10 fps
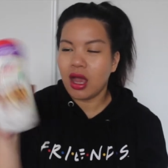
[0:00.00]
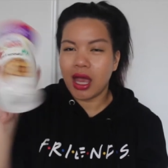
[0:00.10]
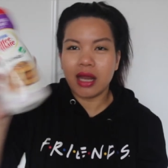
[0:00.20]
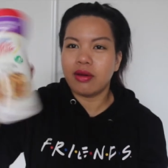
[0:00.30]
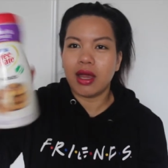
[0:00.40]

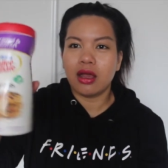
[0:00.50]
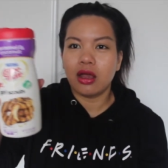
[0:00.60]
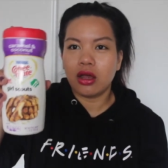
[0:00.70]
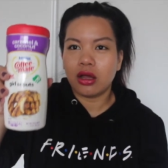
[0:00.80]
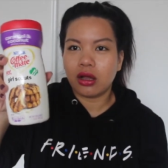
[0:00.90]
Anyway,
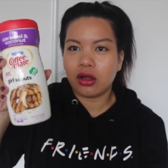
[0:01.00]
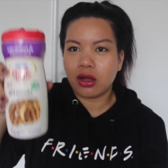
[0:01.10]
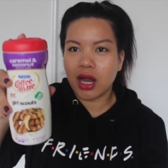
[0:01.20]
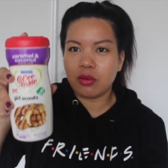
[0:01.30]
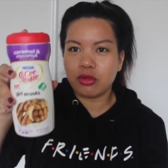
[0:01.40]

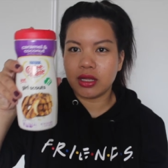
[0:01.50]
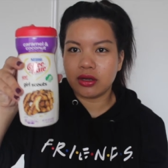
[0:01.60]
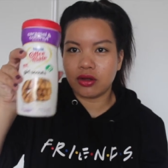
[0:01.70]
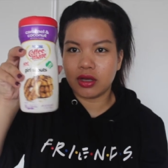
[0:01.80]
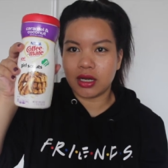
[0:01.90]
caramel
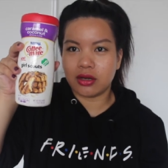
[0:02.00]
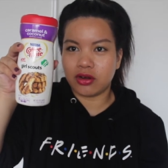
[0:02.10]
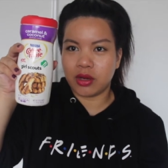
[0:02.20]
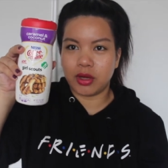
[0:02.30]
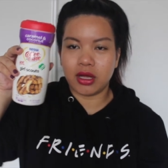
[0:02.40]
and coconut
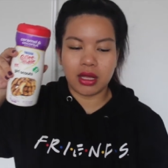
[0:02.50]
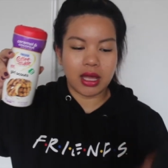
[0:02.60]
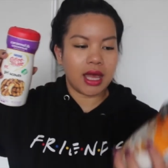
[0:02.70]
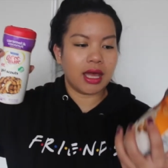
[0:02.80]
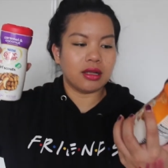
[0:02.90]
creamer,
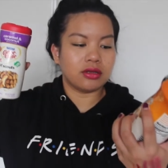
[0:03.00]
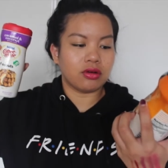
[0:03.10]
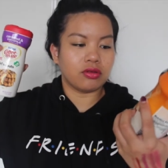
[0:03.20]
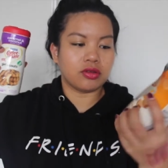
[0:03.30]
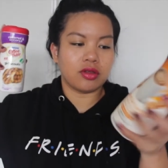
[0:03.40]
and
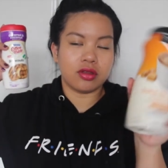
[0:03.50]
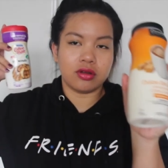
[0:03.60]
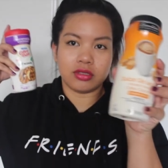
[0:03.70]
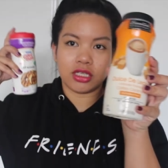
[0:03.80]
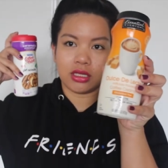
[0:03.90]
also the
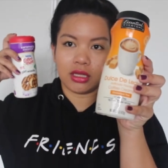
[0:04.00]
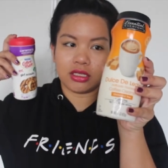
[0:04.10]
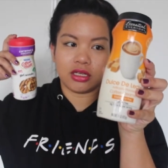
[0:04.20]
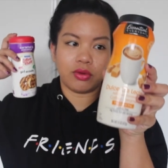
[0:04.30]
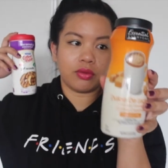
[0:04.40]
Dolce de
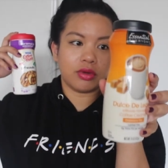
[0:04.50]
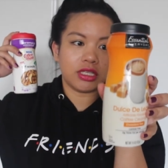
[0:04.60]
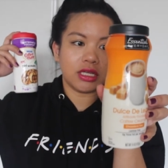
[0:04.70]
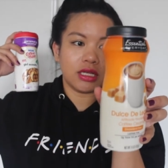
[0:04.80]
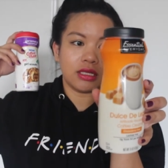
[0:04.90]
Leche one,
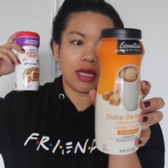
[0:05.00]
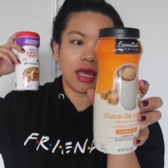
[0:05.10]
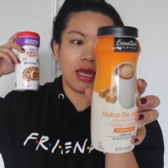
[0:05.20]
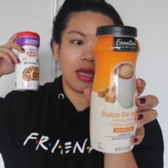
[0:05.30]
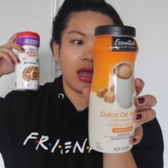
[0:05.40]
which is
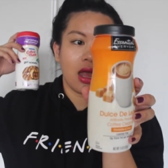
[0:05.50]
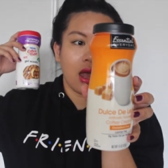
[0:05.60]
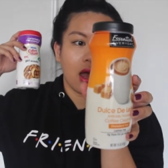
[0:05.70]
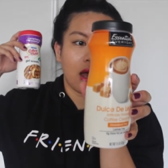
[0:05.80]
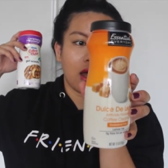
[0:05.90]
a
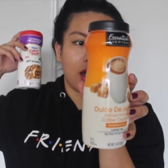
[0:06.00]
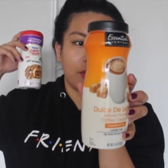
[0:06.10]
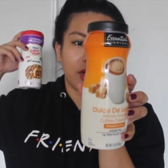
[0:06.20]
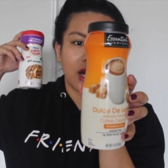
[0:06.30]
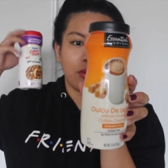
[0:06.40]

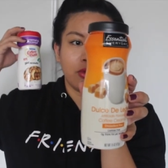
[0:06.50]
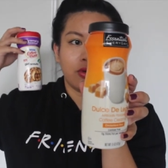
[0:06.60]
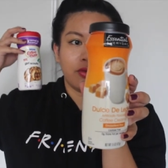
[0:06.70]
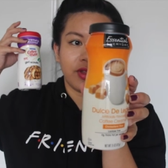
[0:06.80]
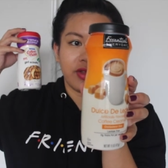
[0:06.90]
um,
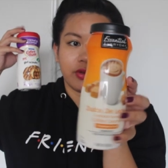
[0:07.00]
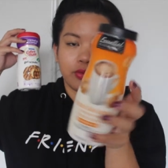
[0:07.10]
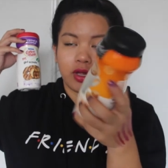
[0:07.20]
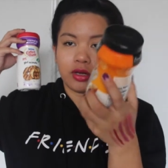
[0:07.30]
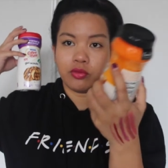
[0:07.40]
caramel flavoured
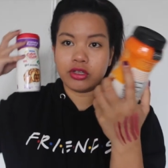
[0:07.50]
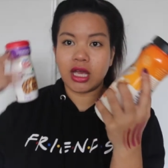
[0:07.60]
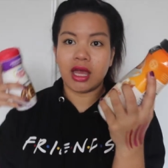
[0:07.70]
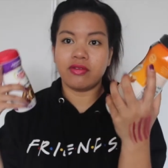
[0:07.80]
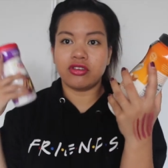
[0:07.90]
one, which
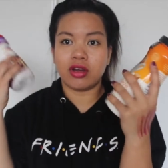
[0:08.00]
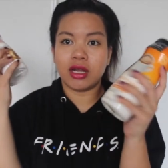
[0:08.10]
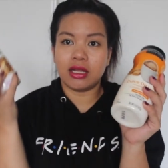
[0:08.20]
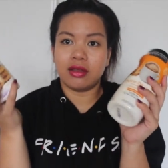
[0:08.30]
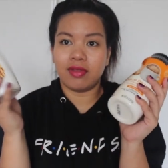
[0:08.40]
I haven't
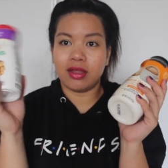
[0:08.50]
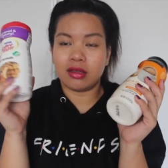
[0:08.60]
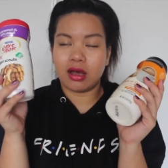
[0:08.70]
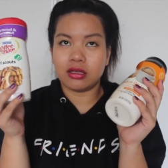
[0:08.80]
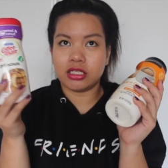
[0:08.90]
tried any of these.
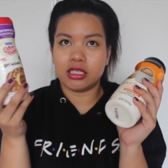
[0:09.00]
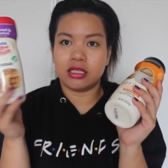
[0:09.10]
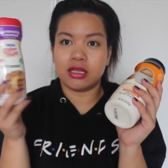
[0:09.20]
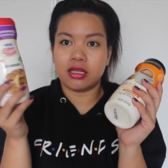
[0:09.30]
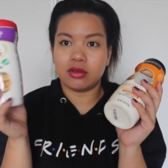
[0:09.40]
Aji
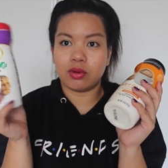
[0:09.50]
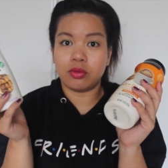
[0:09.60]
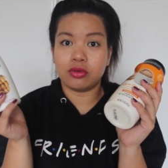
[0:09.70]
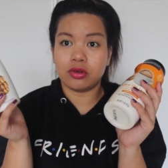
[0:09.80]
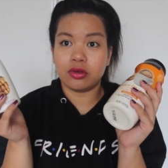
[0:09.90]
said this one
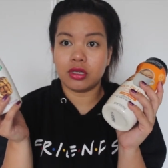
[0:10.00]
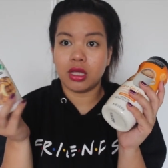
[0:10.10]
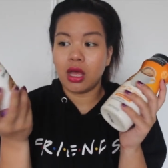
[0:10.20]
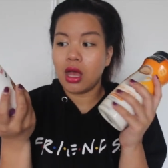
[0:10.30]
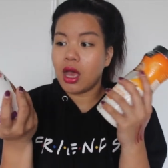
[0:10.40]
was good.
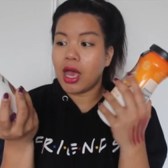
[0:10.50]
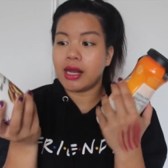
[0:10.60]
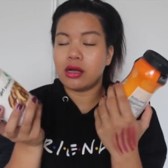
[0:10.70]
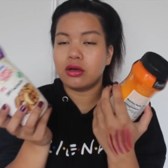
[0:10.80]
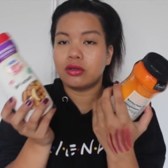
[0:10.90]

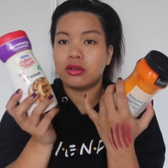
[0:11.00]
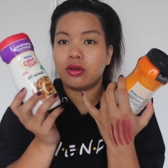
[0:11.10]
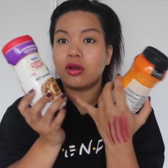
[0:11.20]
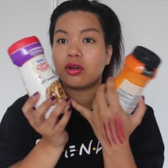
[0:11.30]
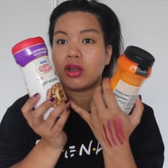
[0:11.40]
And I also
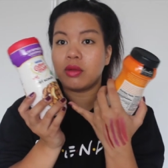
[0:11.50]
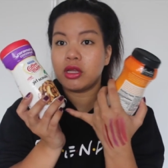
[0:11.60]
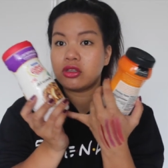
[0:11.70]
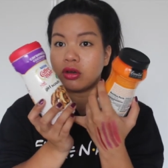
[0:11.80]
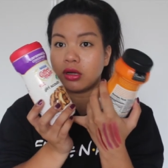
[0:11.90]
got
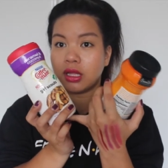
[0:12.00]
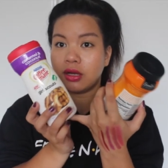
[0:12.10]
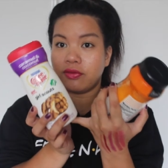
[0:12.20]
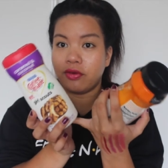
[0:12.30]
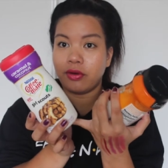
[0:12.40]
creamy
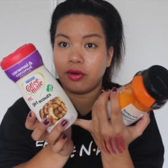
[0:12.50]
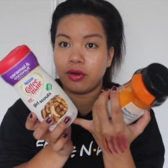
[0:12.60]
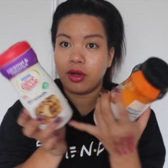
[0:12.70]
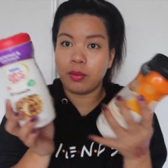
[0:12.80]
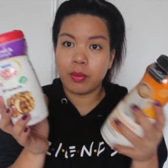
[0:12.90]
chocolate
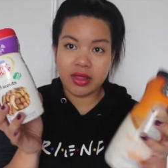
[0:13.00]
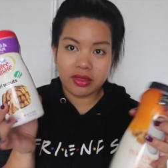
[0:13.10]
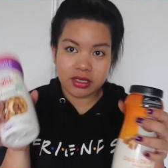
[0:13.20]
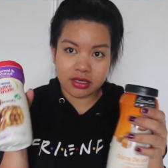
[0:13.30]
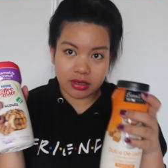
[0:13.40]
for
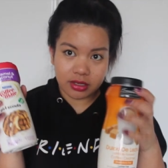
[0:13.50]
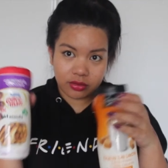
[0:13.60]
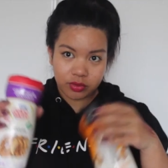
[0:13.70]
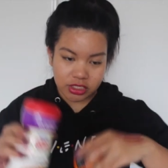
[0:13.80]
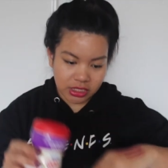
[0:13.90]
Mother
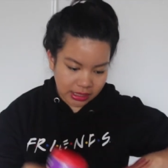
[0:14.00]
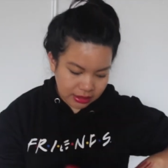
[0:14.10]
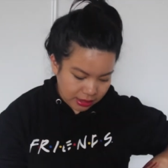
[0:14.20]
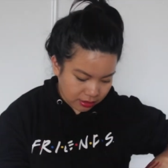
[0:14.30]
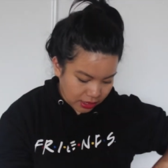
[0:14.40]
Dearest, which she
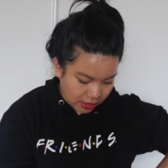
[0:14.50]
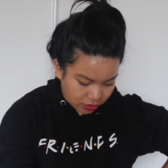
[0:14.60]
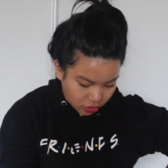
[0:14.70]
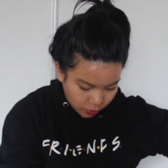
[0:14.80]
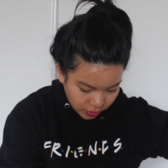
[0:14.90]
has now
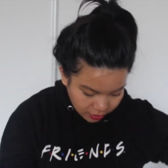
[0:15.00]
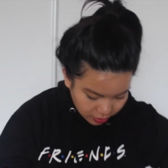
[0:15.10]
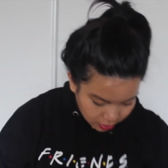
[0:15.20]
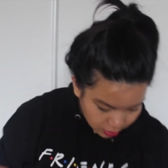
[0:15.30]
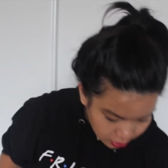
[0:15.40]
taken home with
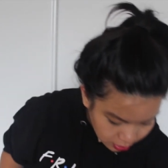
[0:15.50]
her.